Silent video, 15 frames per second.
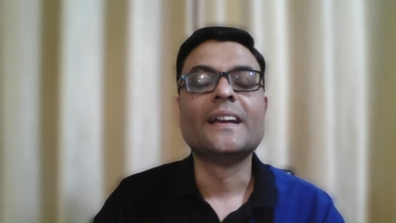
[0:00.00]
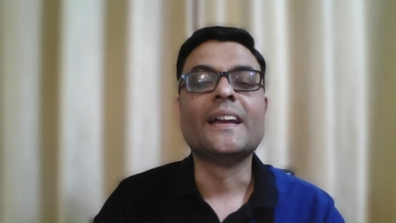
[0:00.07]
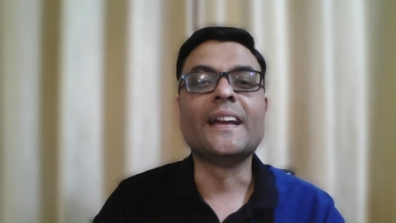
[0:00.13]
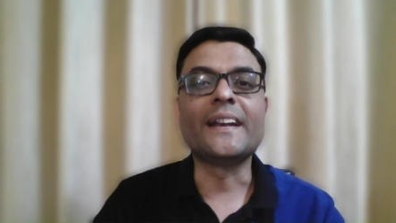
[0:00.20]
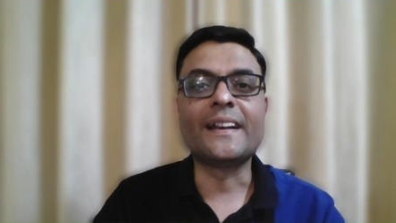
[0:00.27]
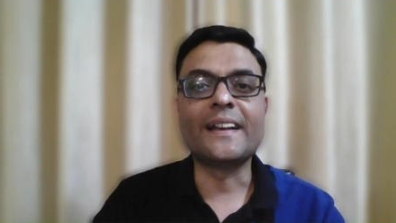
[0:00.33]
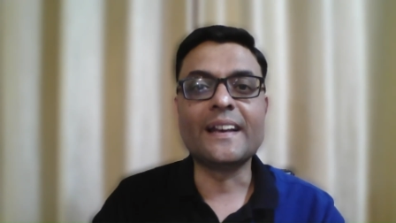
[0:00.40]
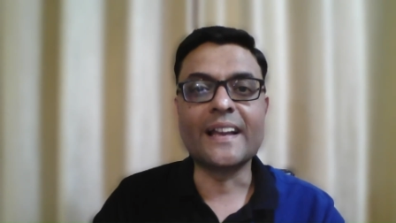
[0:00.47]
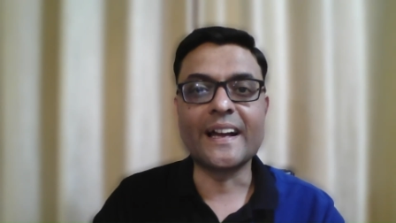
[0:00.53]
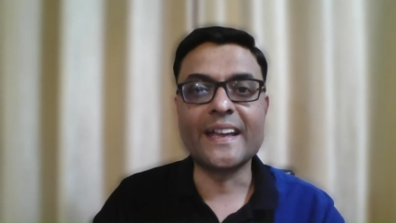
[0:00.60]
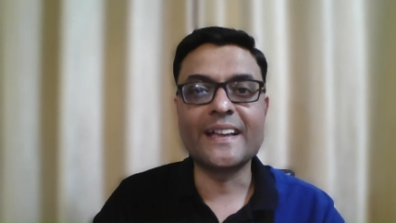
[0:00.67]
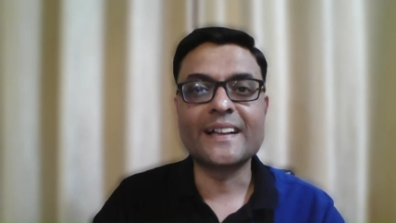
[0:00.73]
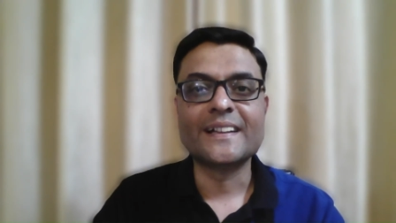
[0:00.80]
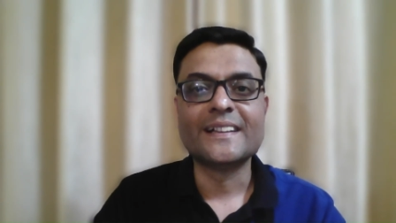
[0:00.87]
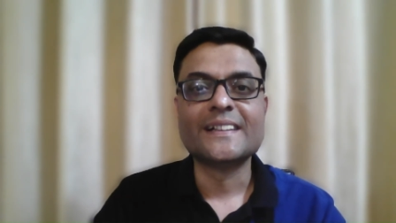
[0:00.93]
hit
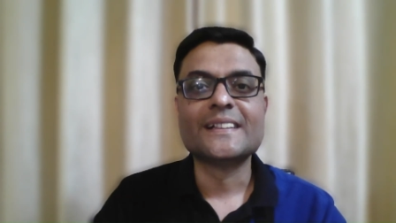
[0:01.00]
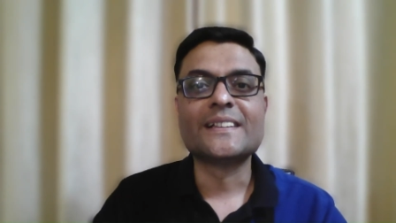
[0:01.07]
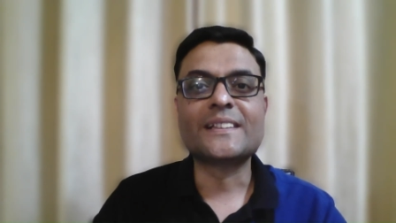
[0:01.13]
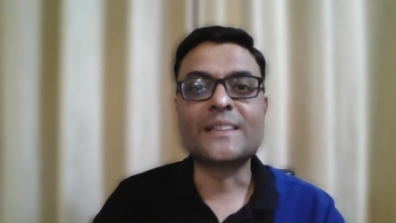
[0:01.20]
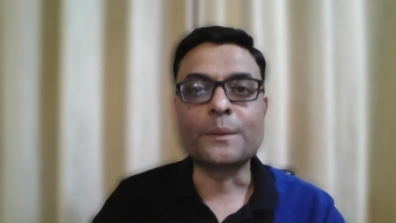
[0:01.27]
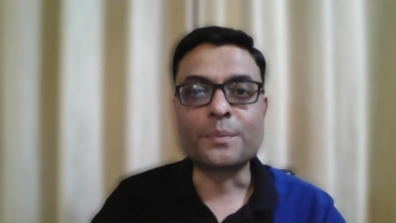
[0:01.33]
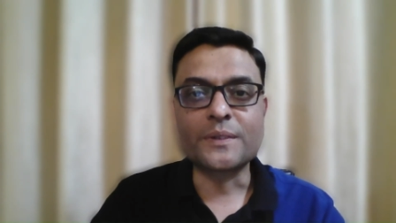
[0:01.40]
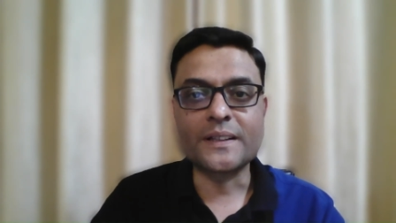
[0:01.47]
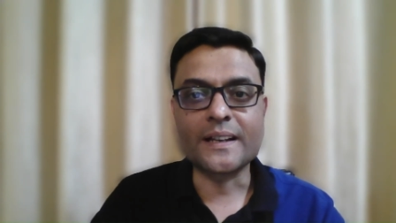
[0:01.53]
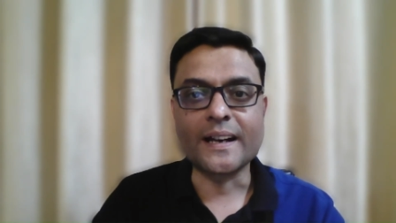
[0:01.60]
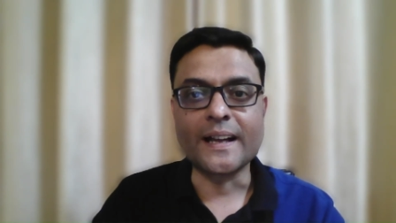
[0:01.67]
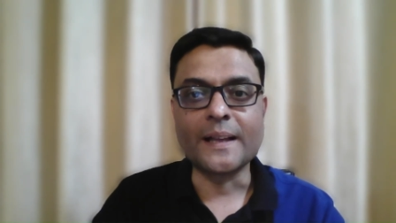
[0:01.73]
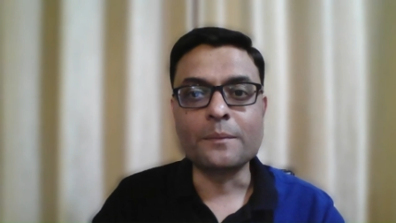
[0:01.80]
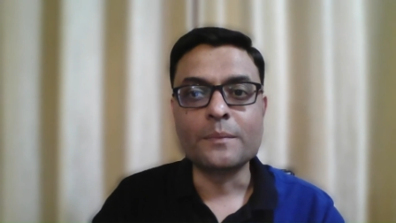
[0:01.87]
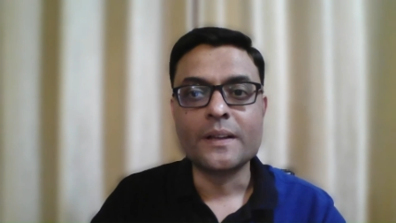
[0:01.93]
like,
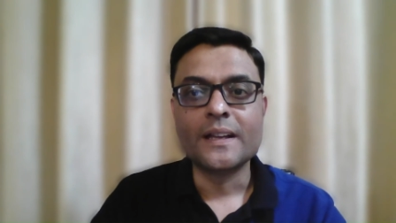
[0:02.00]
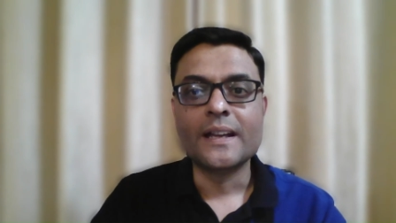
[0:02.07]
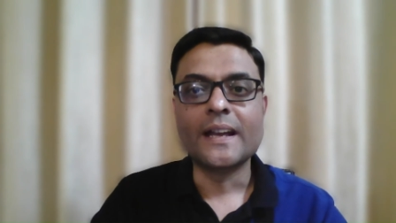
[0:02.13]
subscribe,